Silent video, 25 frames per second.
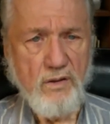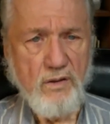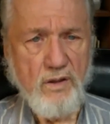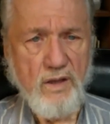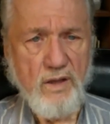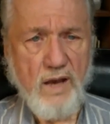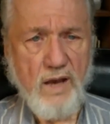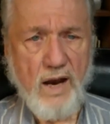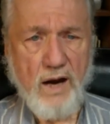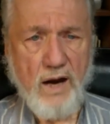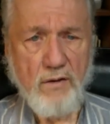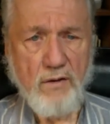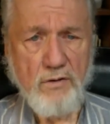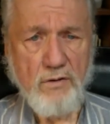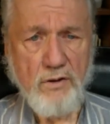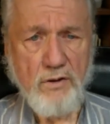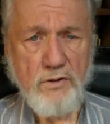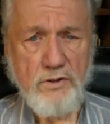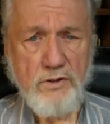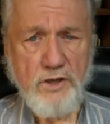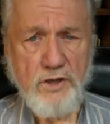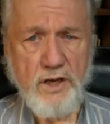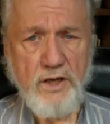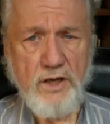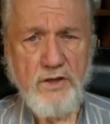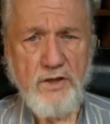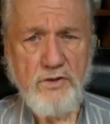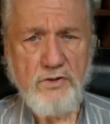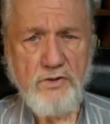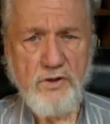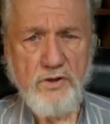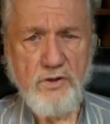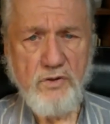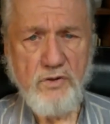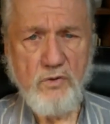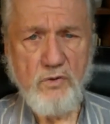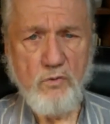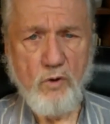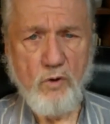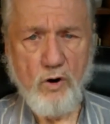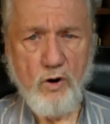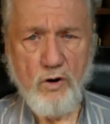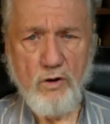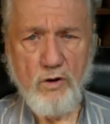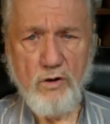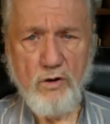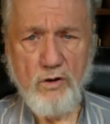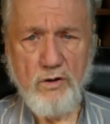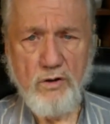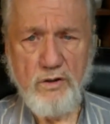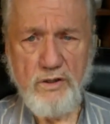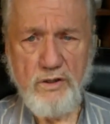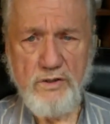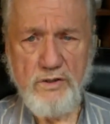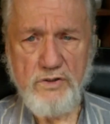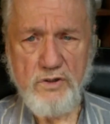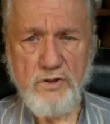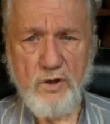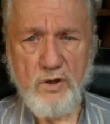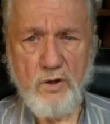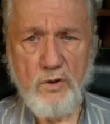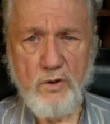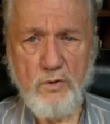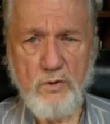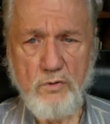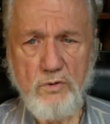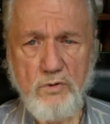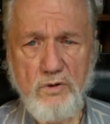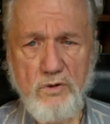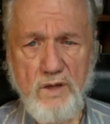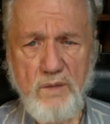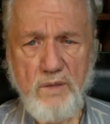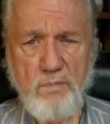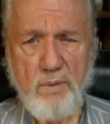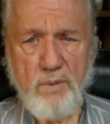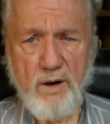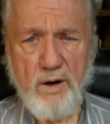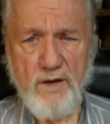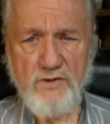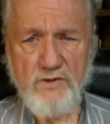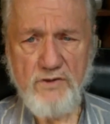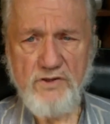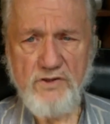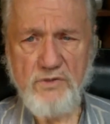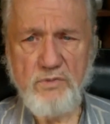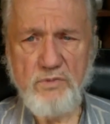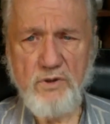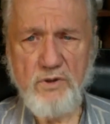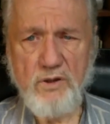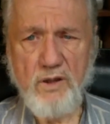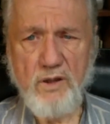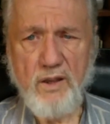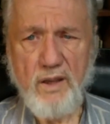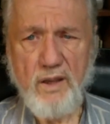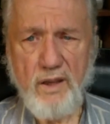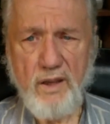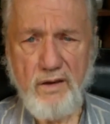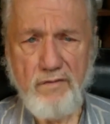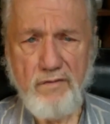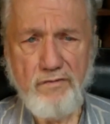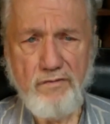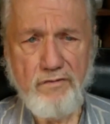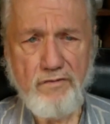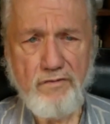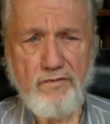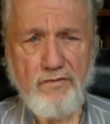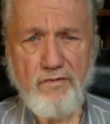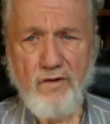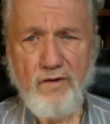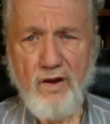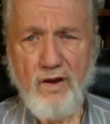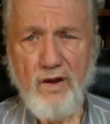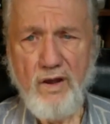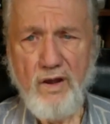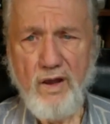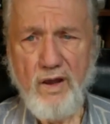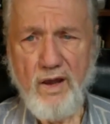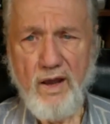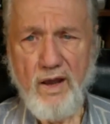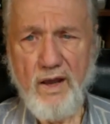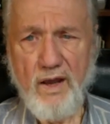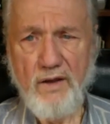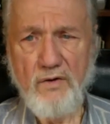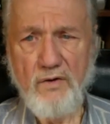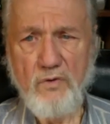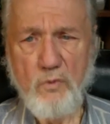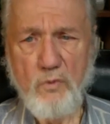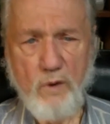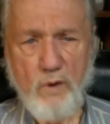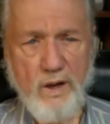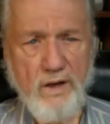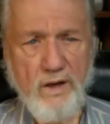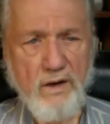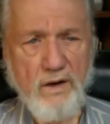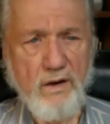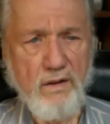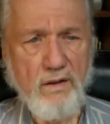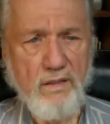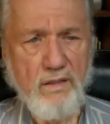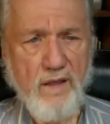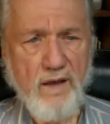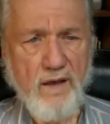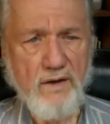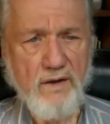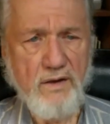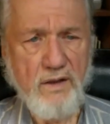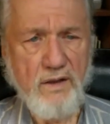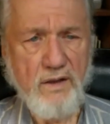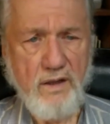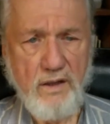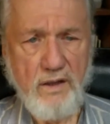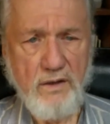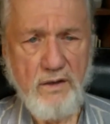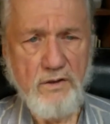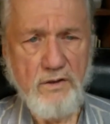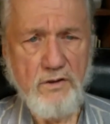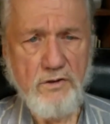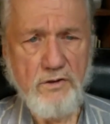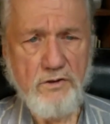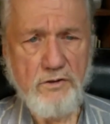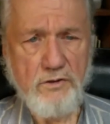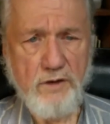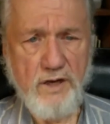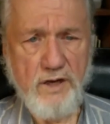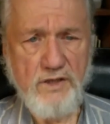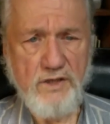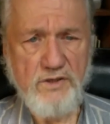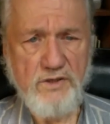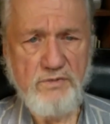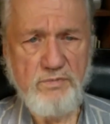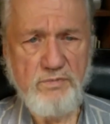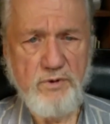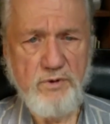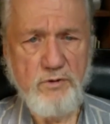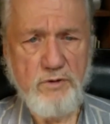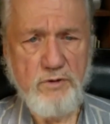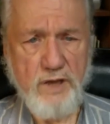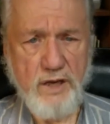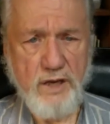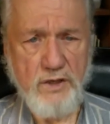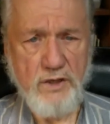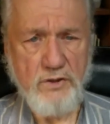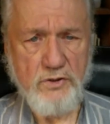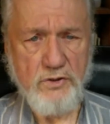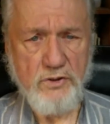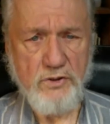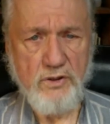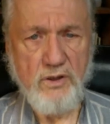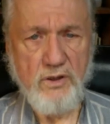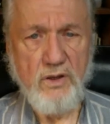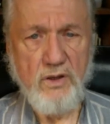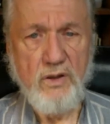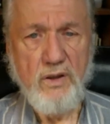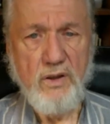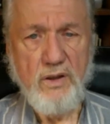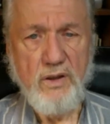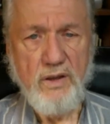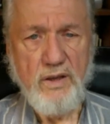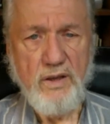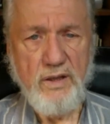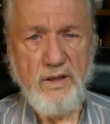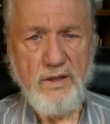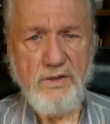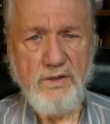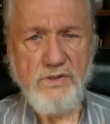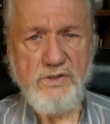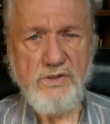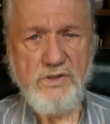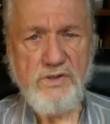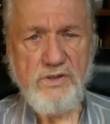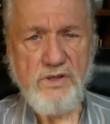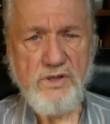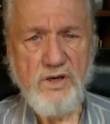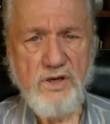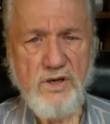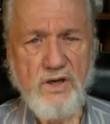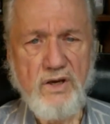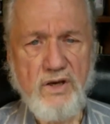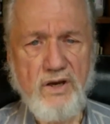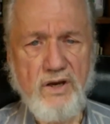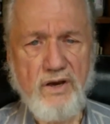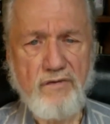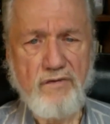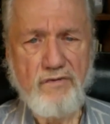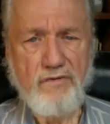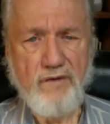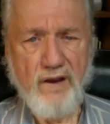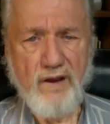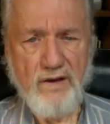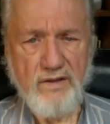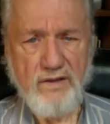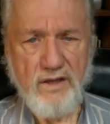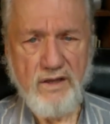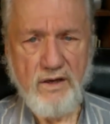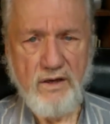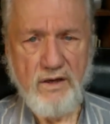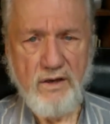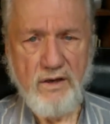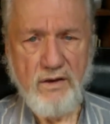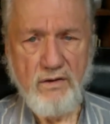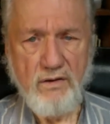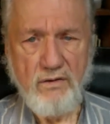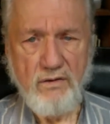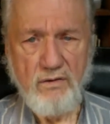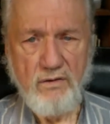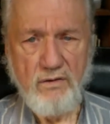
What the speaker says: The outer change in the world is only possible if and when that inner transmutation is effected